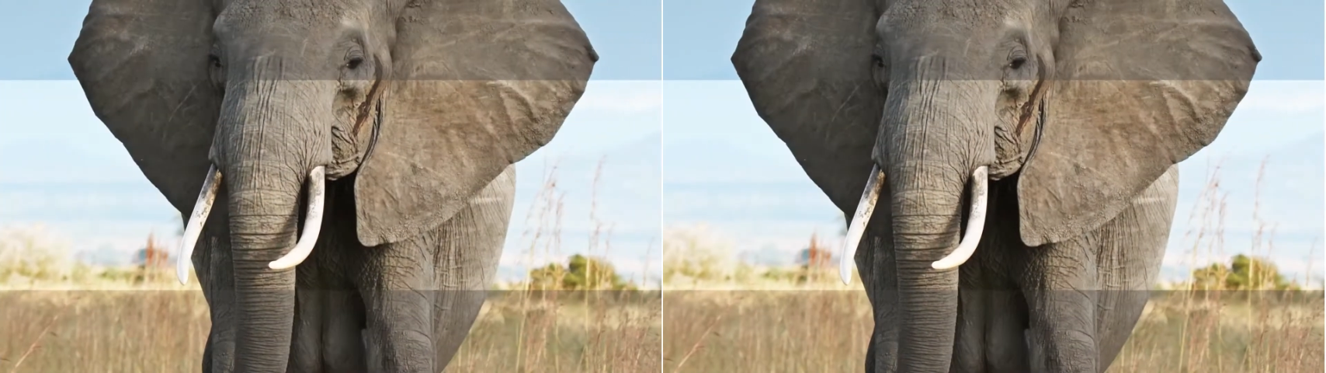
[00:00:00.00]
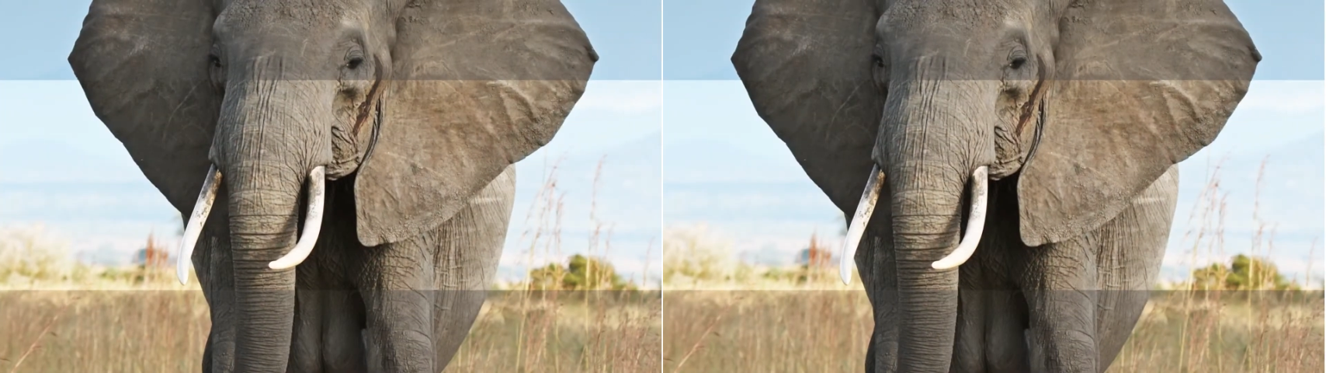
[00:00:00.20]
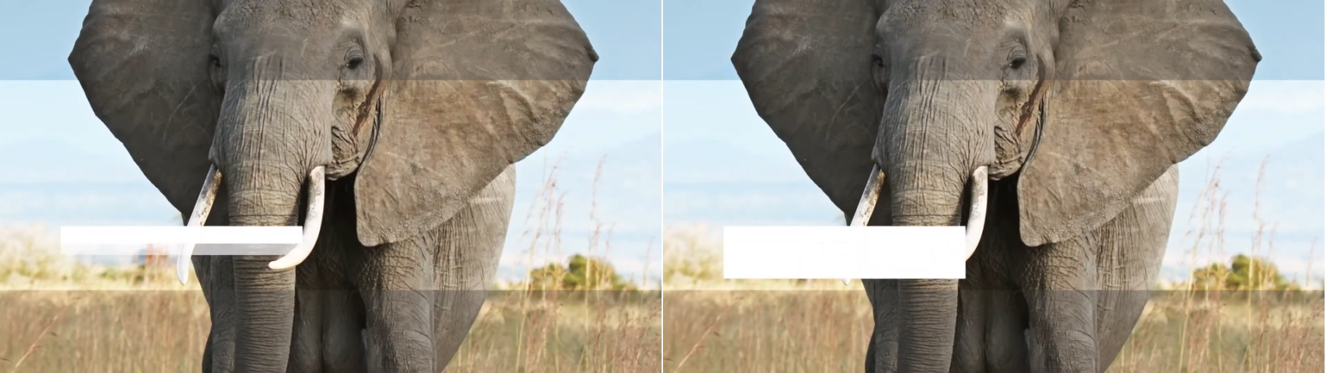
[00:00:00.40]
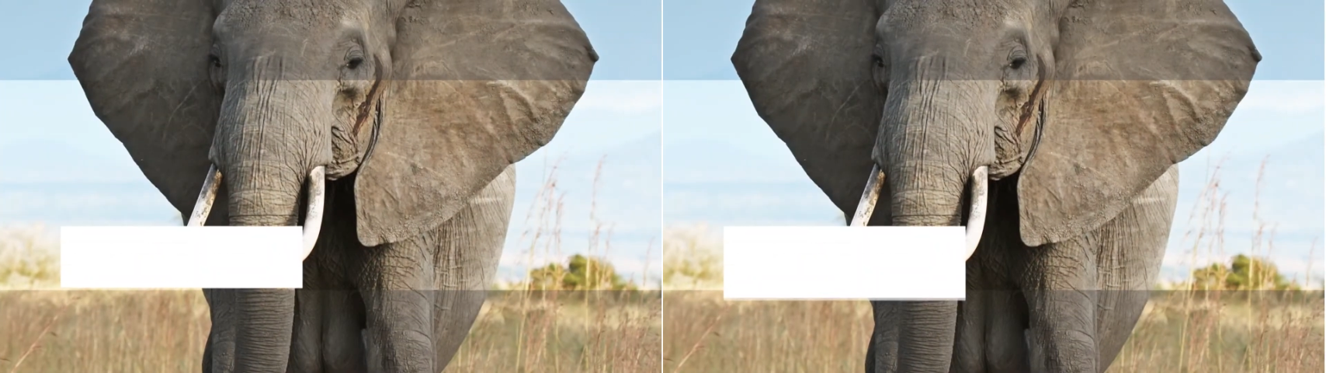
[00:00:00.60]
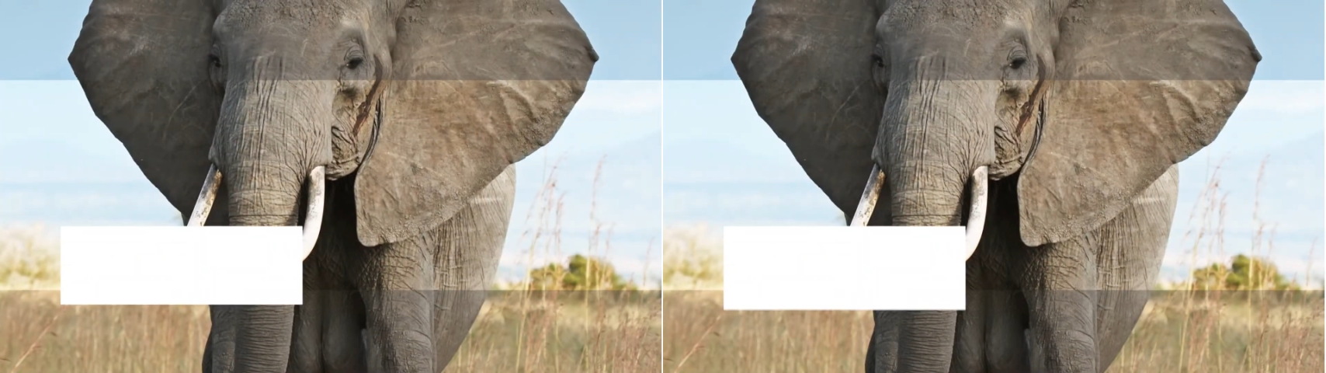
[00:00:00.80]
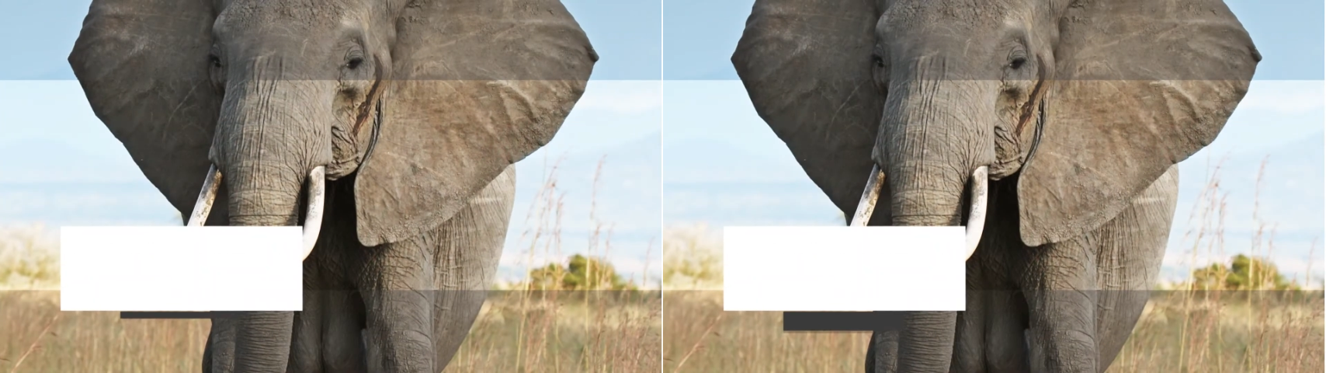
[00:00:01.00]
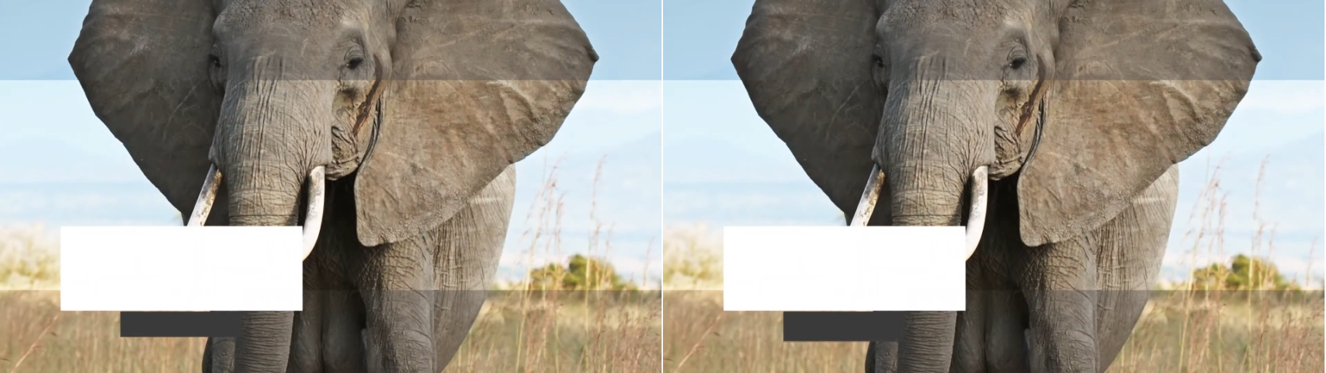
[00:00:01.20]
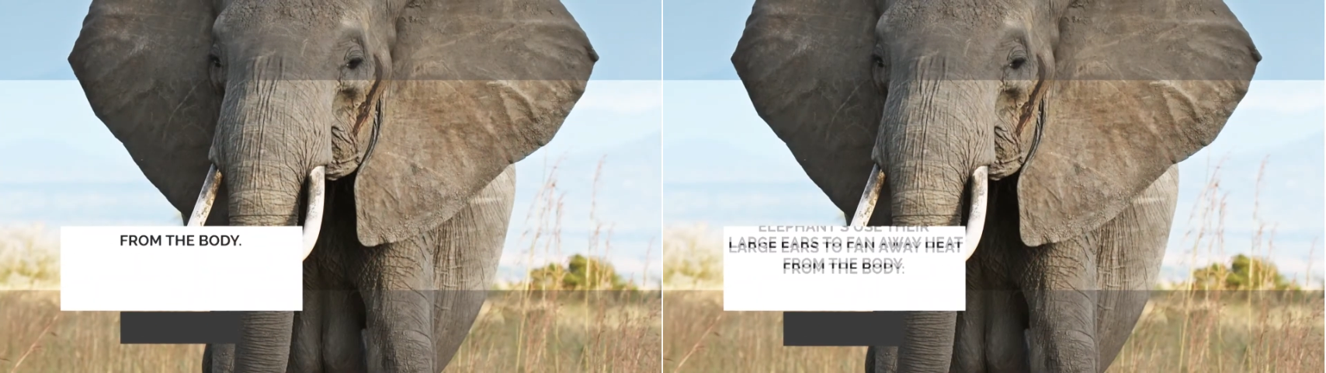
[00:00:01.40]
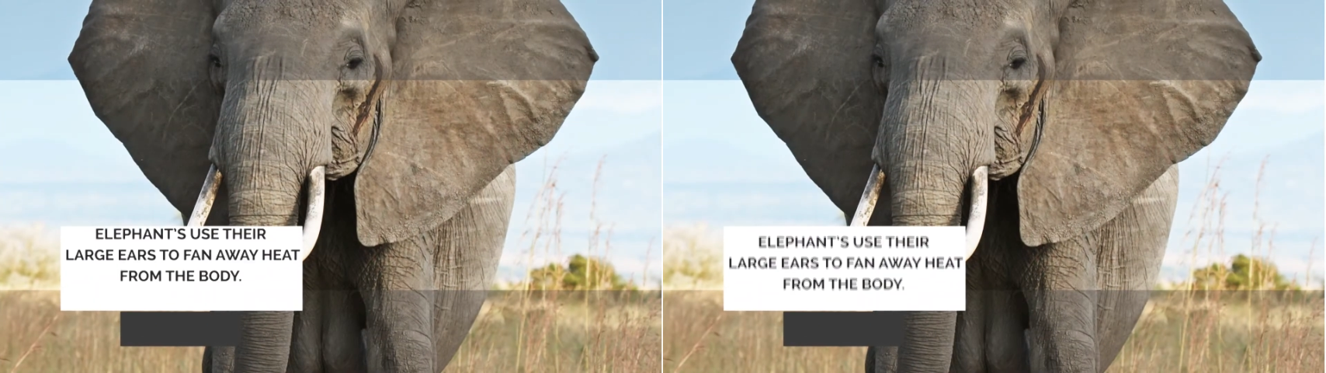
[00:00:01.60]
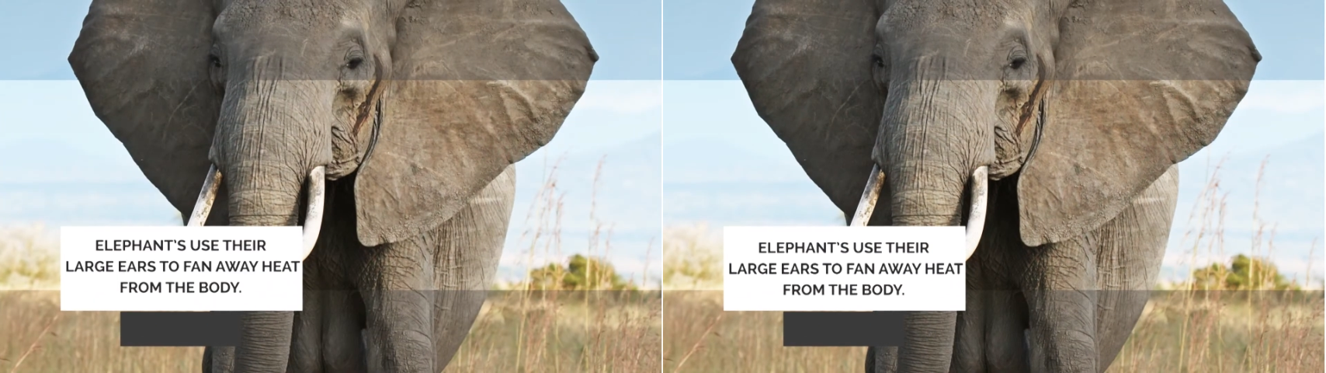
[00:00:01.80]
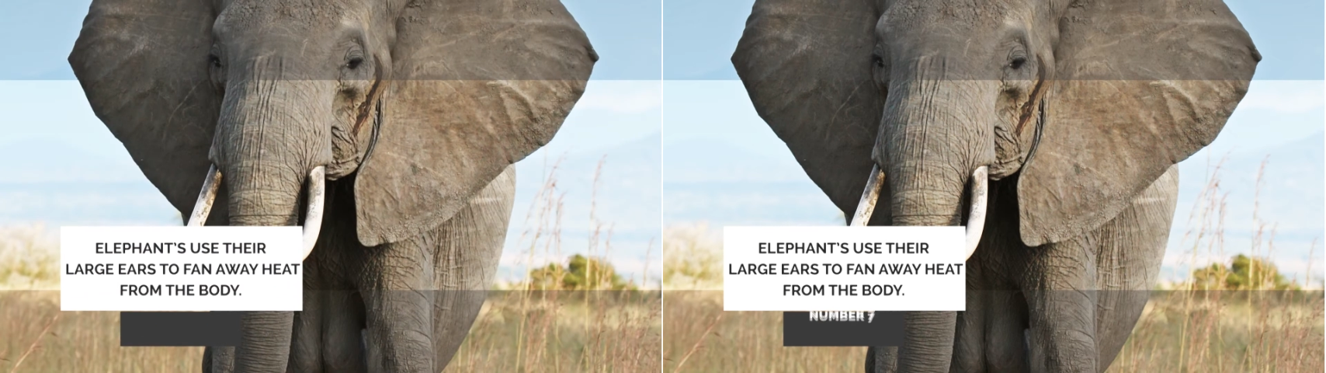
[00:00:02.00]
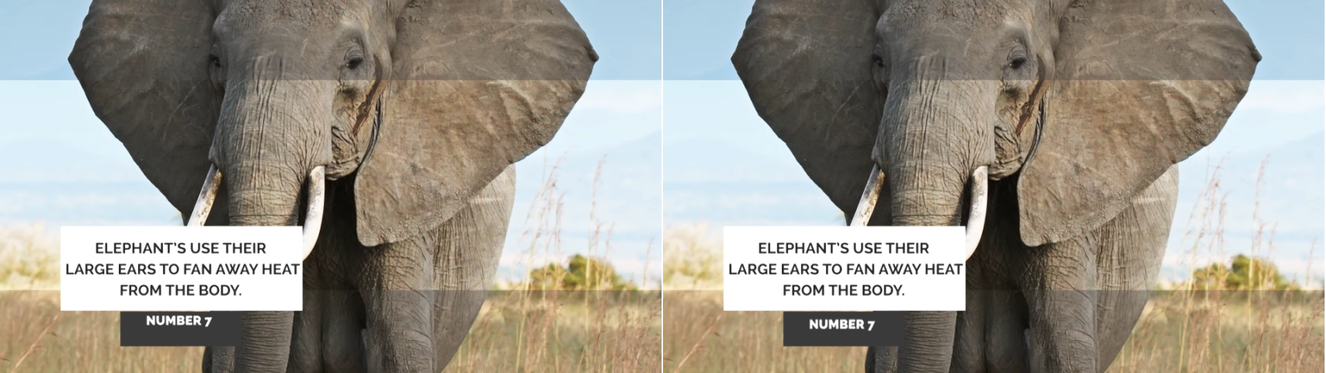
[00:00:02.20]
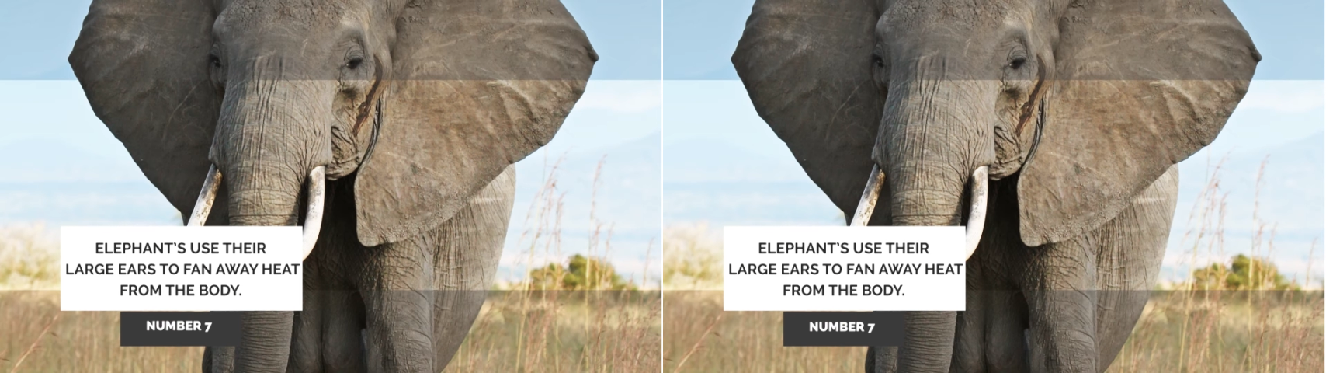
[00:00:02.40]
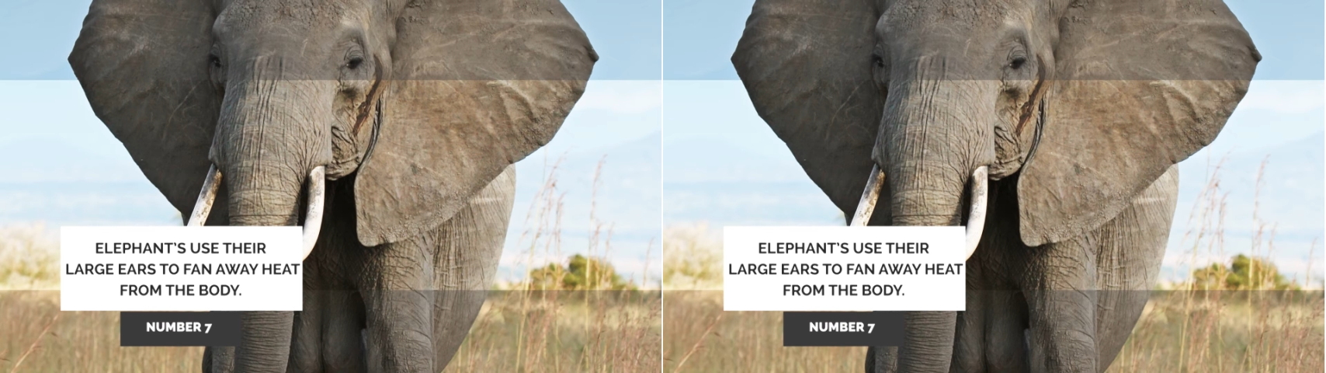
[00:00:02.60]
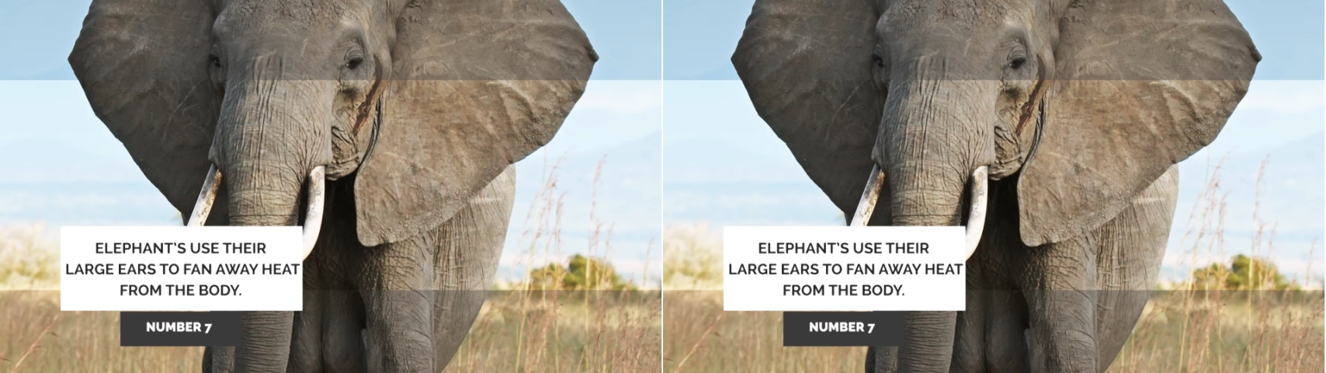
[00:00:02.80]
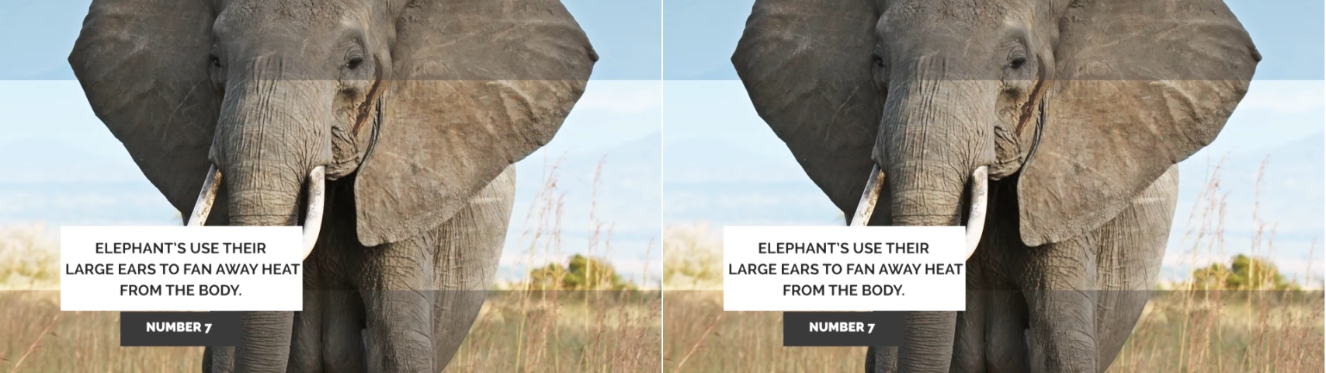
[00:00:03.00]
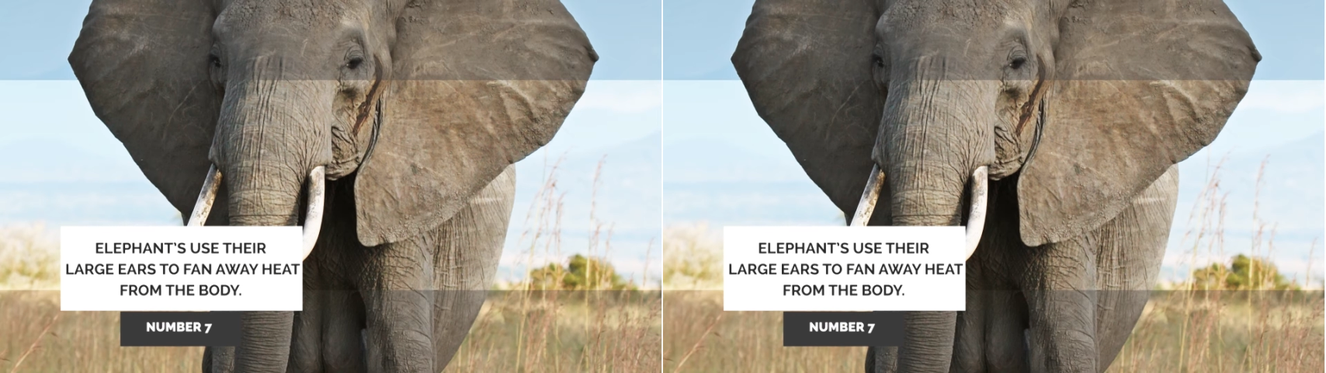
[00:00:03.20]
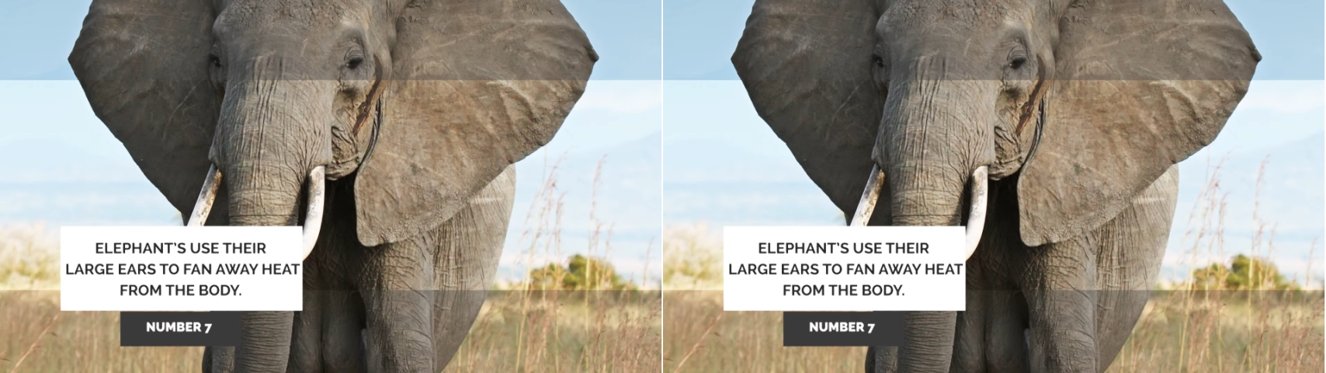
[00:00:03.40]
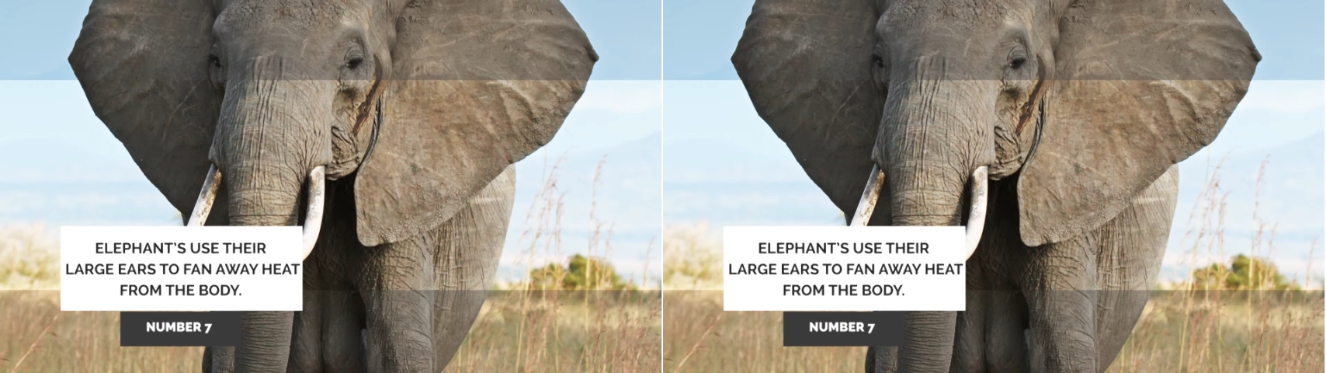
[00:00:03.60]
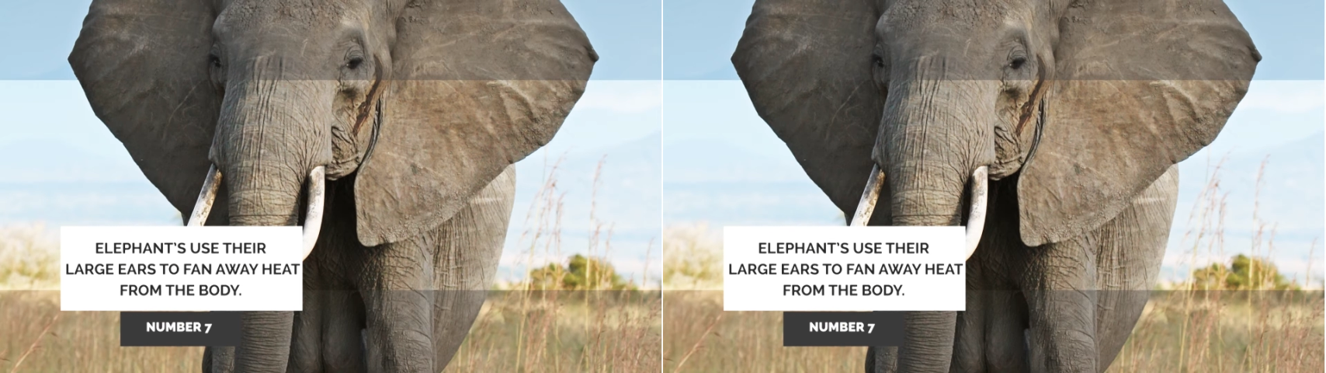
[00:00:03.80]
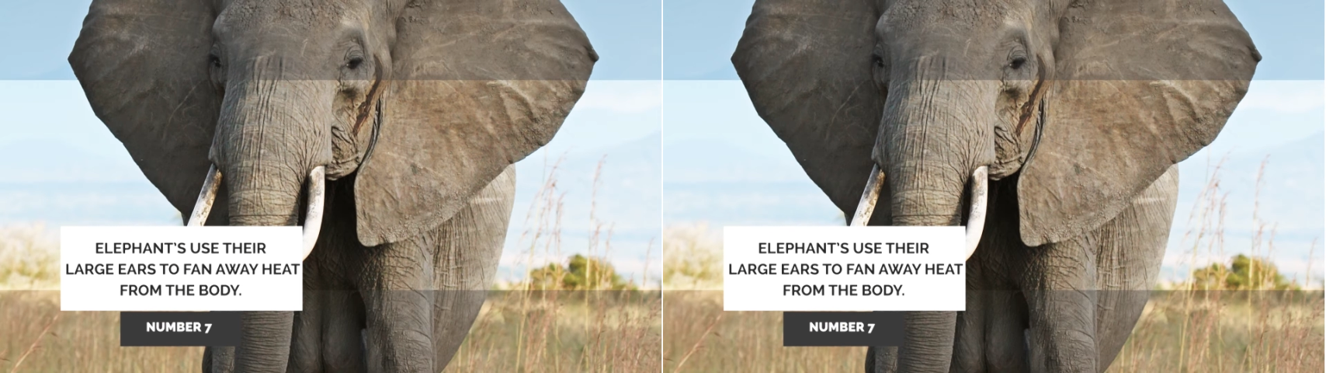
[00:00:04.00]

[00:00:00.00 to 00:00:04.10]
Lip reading: No face is visible, so there are no lips to read.